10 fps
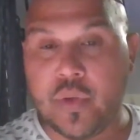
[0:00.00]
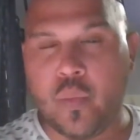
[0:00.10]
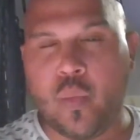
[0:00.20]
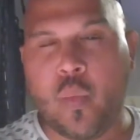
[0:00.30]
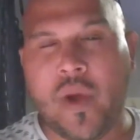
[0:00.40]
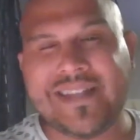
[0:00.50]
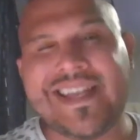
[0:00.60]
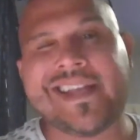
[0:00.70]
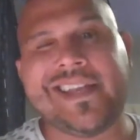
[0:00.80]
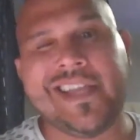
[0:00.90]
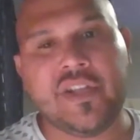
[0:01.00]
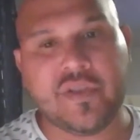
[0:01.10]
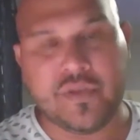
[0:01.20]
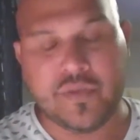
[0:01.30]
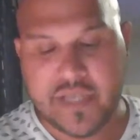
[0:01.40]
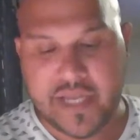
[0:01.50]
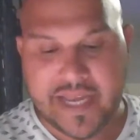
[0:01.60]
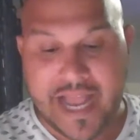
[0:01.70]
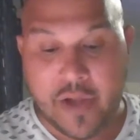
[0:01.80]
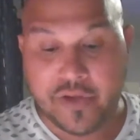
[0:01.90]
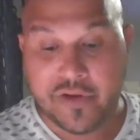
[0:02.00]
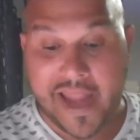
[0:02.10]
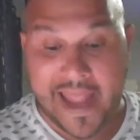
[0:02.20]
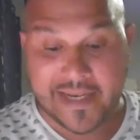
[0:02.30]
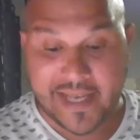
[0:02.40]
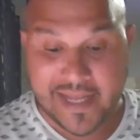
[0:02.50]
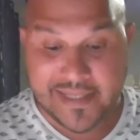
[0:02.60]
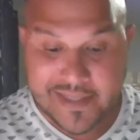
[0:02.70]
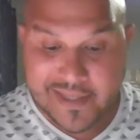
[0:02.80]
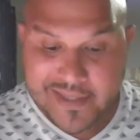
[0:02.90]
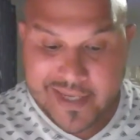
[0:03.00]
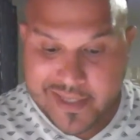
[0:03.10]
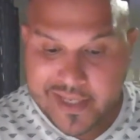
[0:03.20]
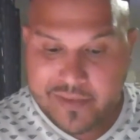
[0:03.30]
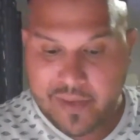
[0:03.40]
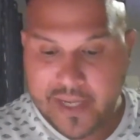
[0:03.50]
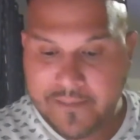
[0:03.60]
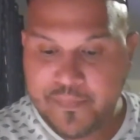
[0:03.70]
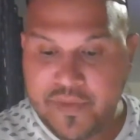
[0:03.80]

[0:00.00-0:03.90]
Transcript: what technique you're using and how you're analyzing the technique, right?